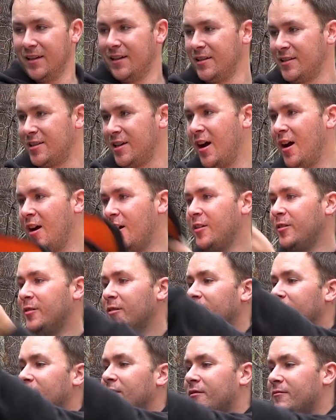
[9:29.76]
So
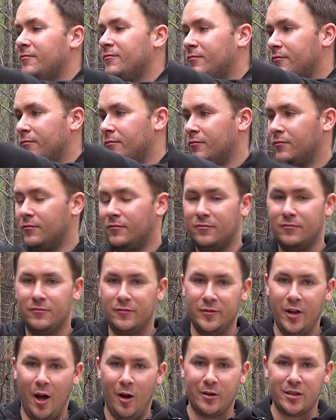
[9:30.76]

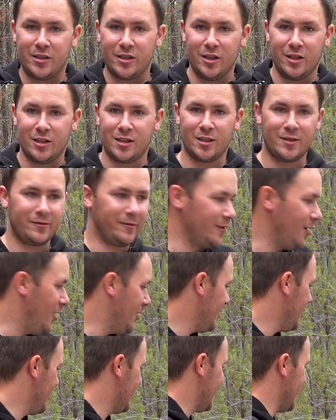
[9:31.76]
no excuses for
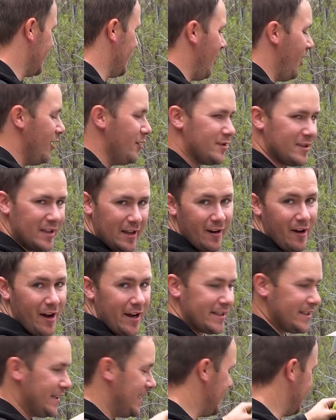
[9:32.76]
not using those. They're
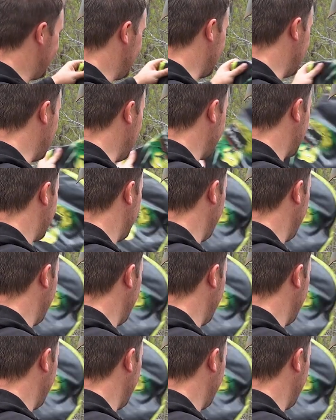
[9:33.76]
nice and easy to get